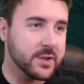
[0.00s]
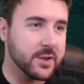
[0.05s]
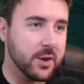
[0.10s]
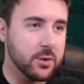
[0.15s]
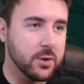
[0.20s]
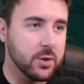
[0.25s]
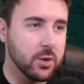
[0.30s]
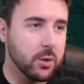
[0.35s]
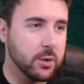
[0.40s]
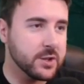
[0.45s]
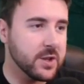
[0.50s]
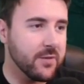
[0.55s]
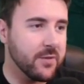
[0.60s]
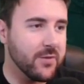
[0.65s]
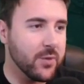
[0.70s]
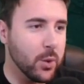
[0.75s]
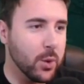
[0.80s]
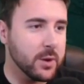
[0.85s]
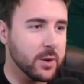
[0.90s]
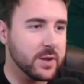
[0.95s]
So 0 to
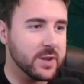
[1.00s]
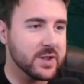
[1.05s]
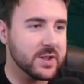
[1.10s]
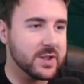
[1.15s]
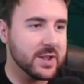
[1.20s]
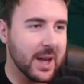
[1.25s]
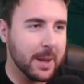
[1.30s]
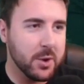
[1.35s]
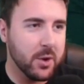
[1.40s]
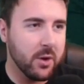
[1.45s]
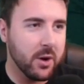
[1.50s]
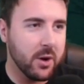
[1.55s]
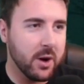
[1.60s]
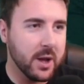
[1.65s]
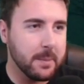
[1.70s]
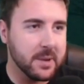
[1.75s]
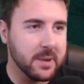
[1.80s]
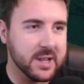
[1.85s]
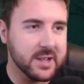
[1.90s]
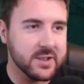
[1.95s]
4
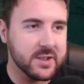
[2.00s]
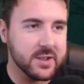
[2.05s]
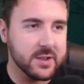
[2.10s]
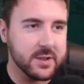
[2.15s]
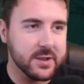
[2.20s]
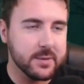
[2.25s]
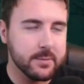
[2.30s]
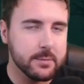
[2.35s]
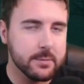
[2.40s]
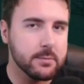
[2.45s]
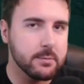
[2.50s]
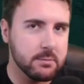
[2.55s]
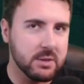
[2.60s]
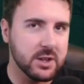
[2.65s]
Samurai Blitzers.